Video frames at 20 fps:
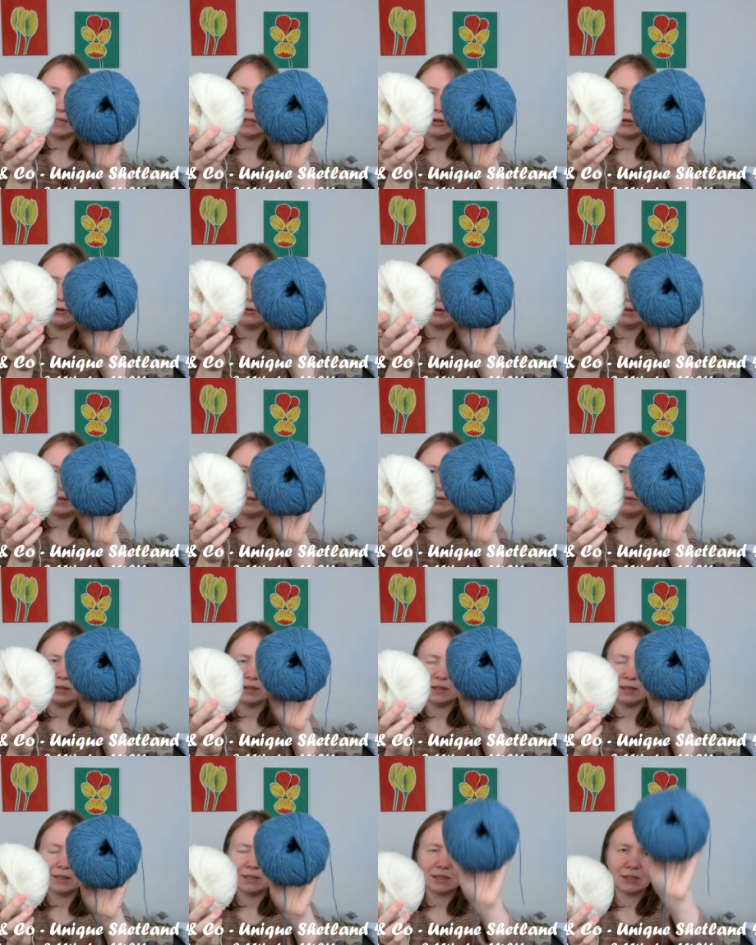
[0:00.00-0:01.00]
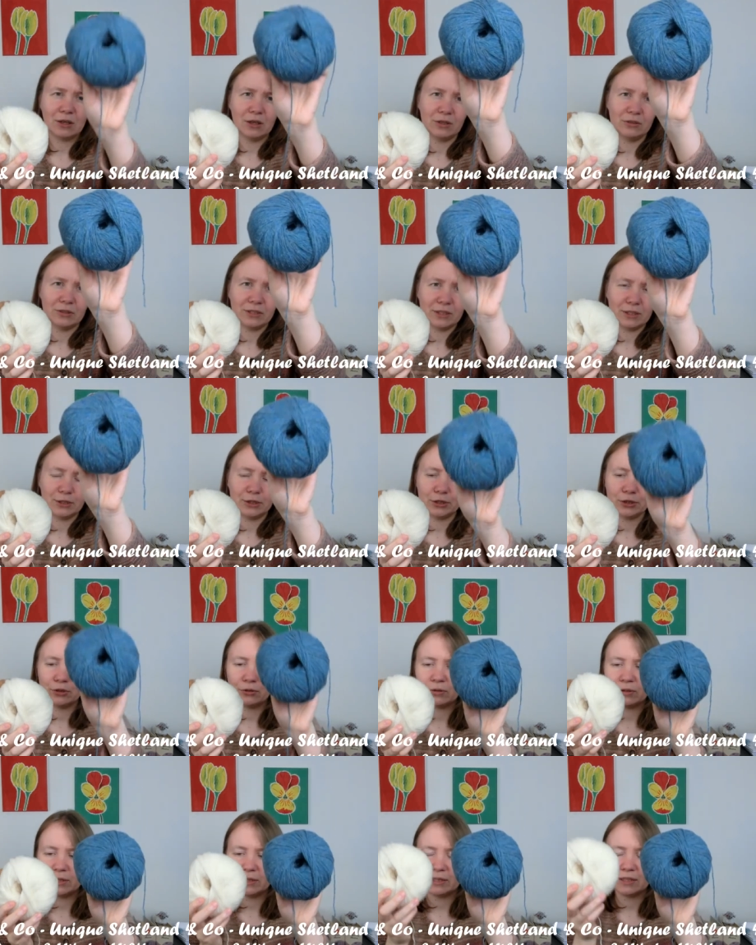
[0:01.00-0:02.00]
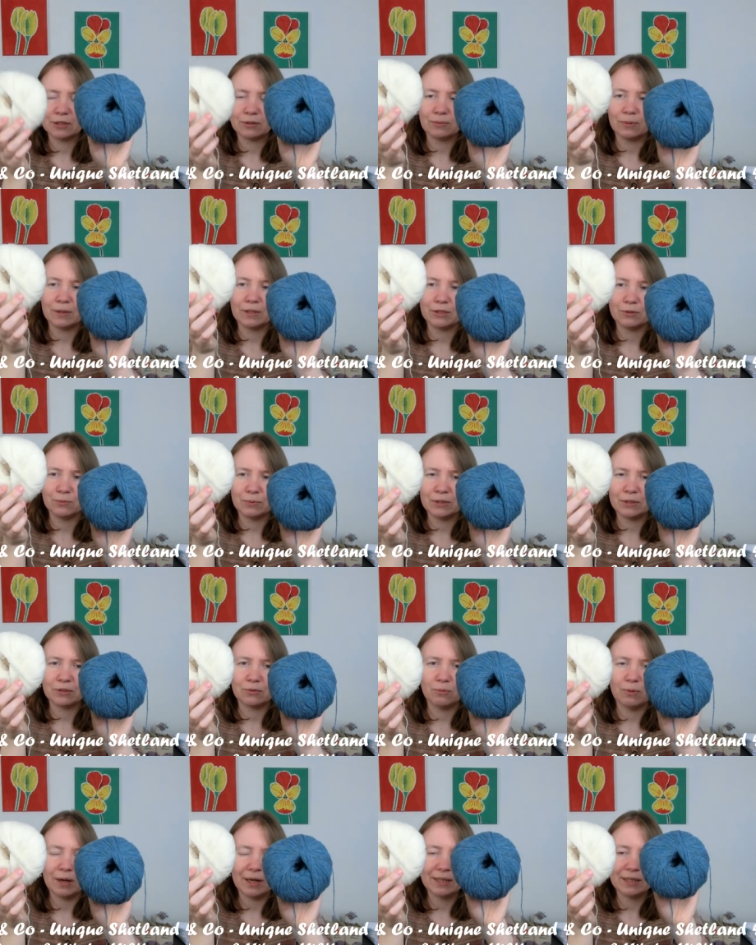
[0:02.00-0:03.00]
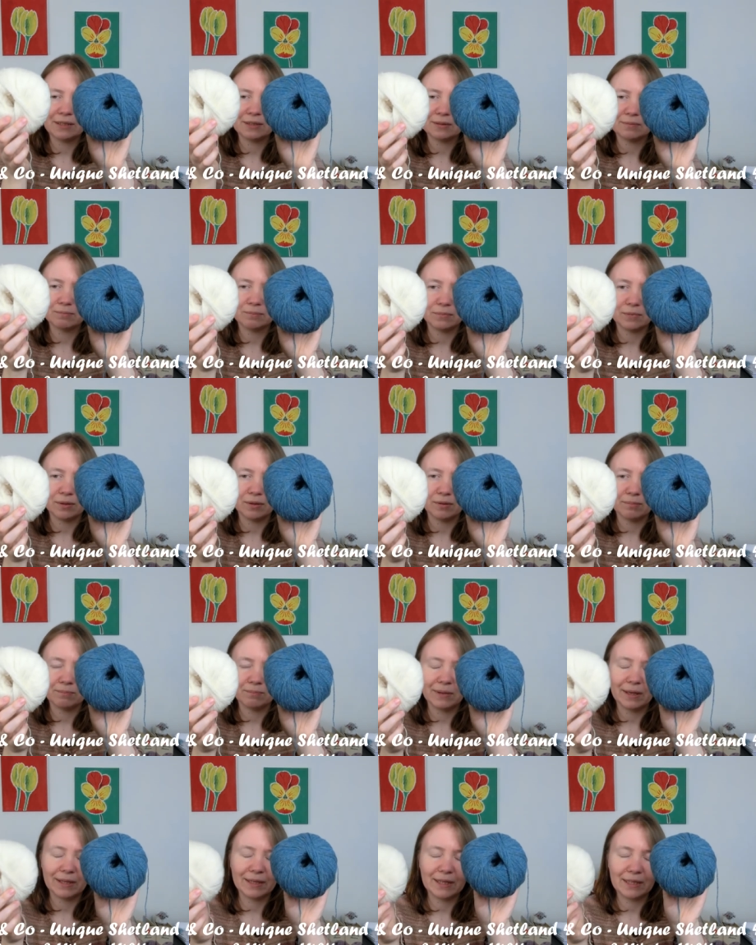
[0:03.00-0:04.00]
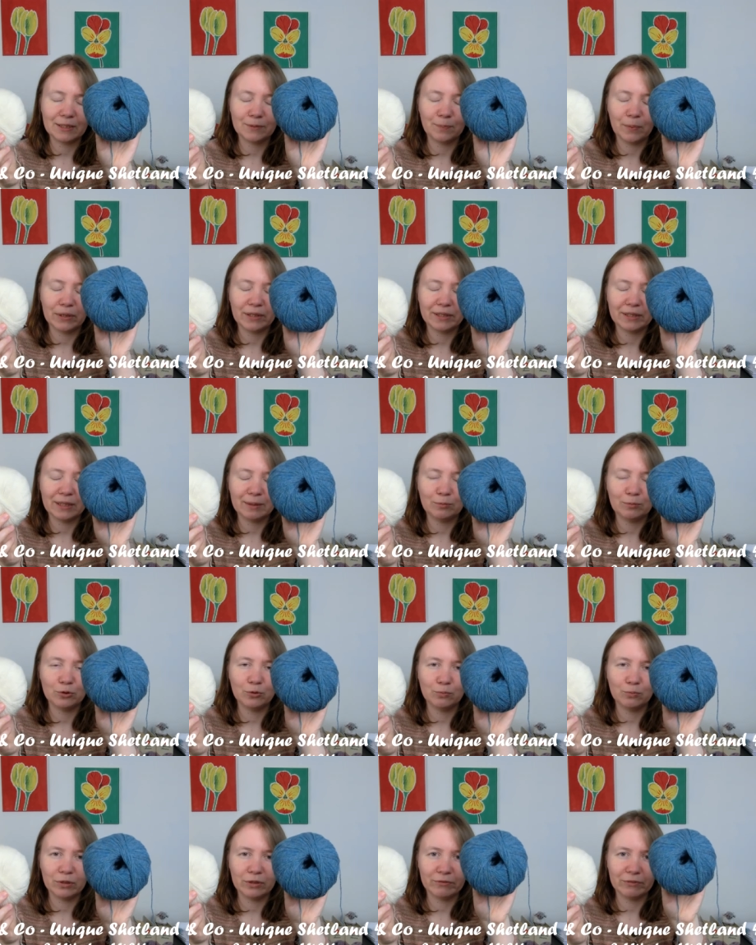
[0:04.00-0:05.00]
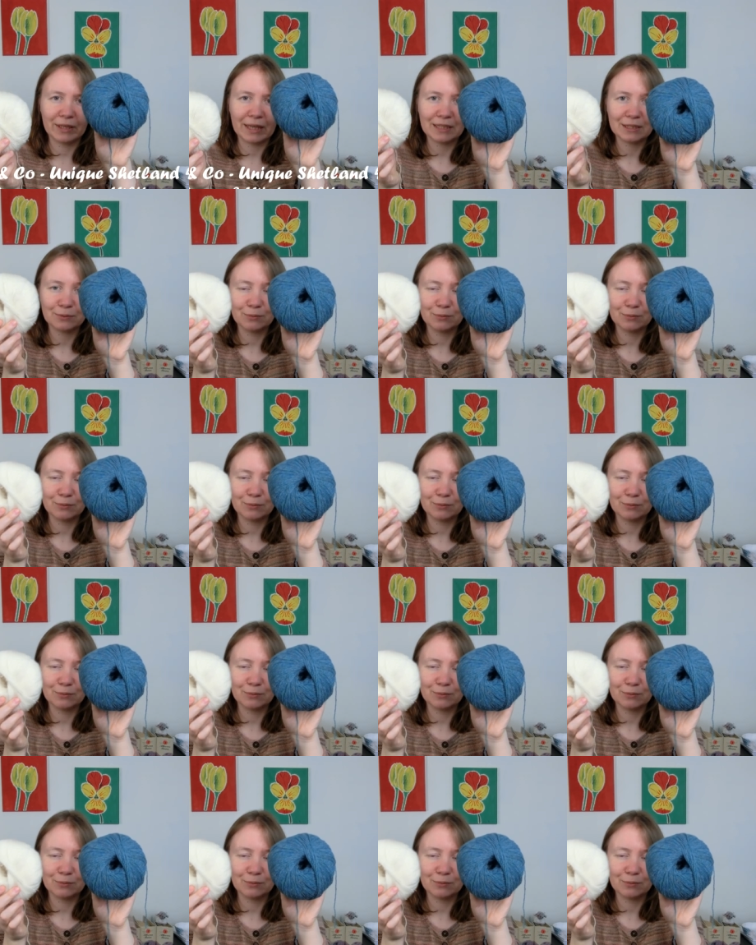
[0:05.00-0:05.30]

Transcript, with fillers: & Co. And I think this color is Azure and this one is Winter White. I guess by the name she would have guessed